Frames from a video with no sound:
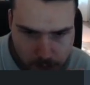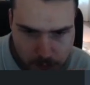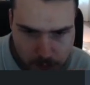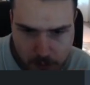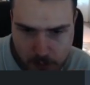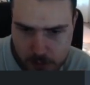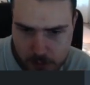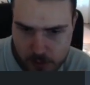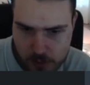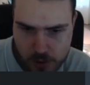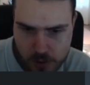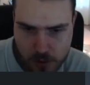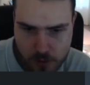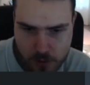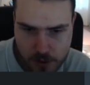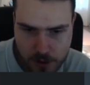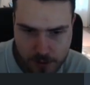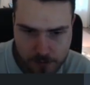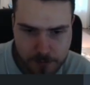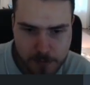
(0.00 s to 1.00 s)
Also, choke
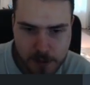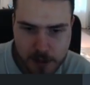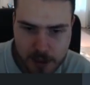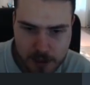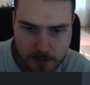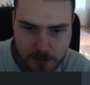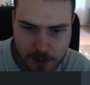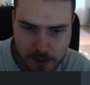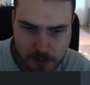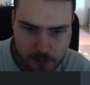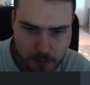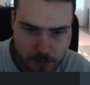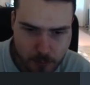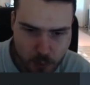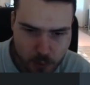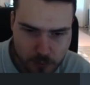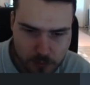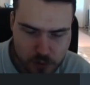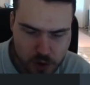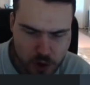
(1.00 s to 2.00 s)
has been
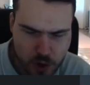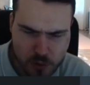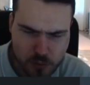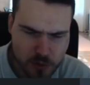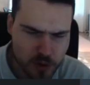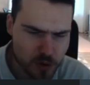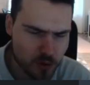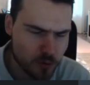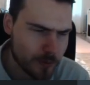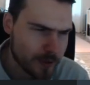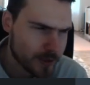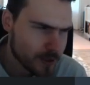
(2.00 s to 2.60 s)
removed. Choke was always